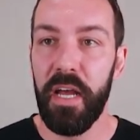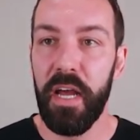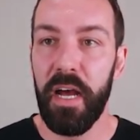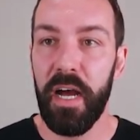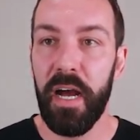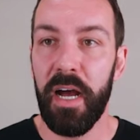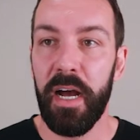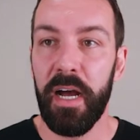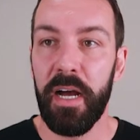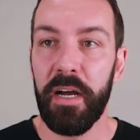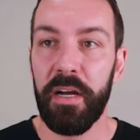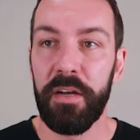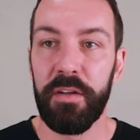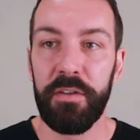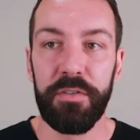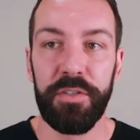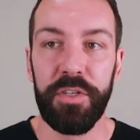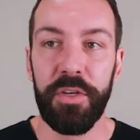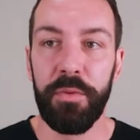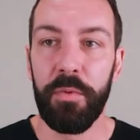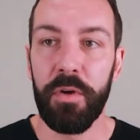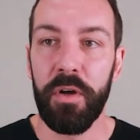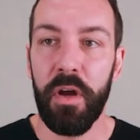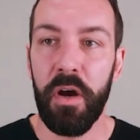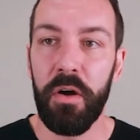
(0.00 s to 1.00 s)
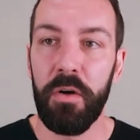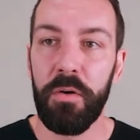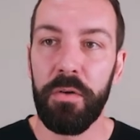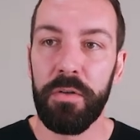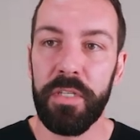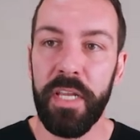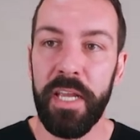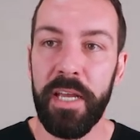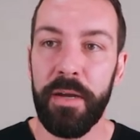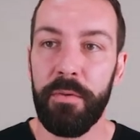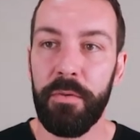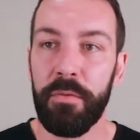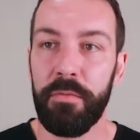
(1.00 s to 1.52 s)
Do you want holes?
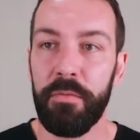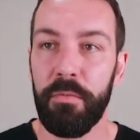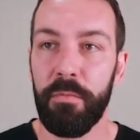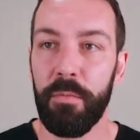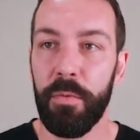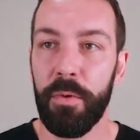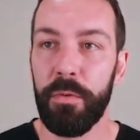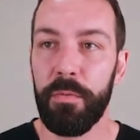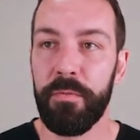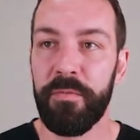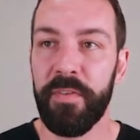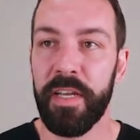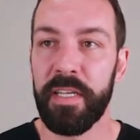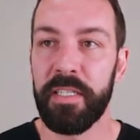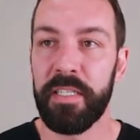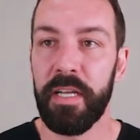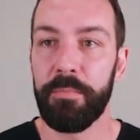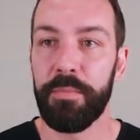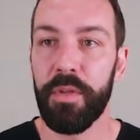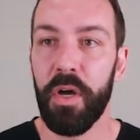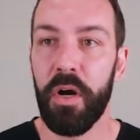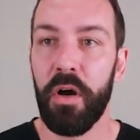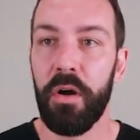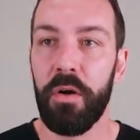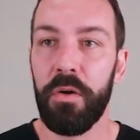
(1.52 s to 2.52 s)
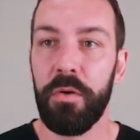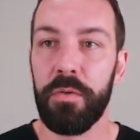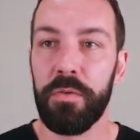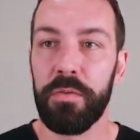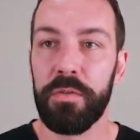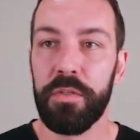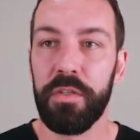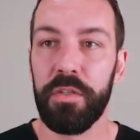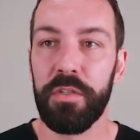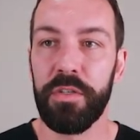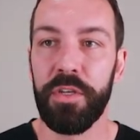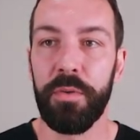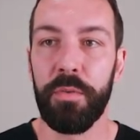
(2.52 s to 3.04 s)
Yeah, we'll fix up the
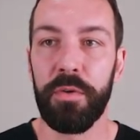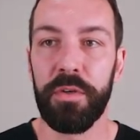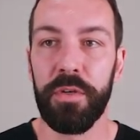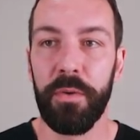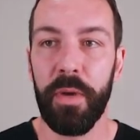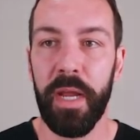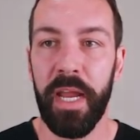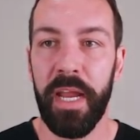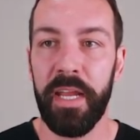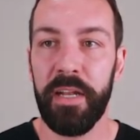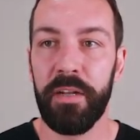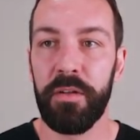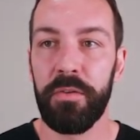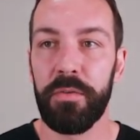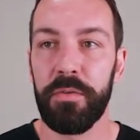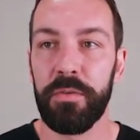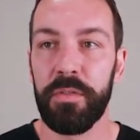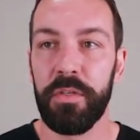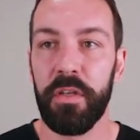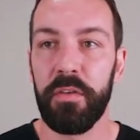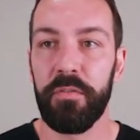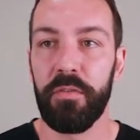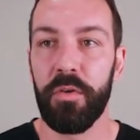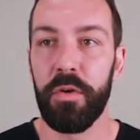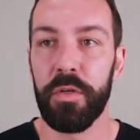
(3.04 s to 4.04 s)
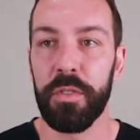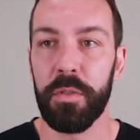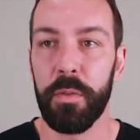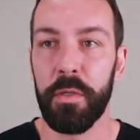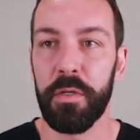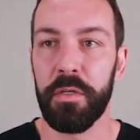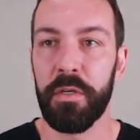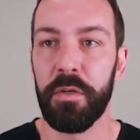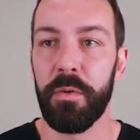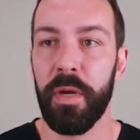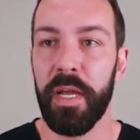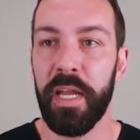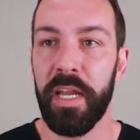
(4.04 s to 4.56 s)
holes. Do you want new handles? Of course, we
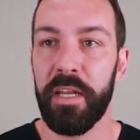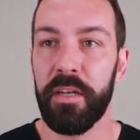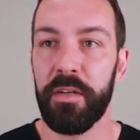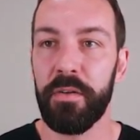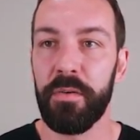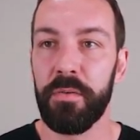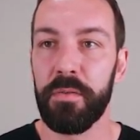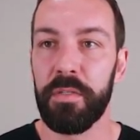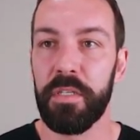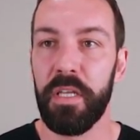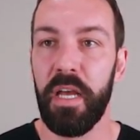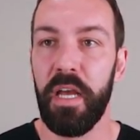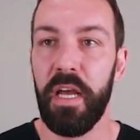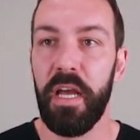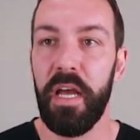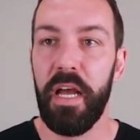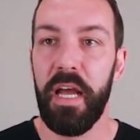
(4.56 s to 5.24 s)
want new handles.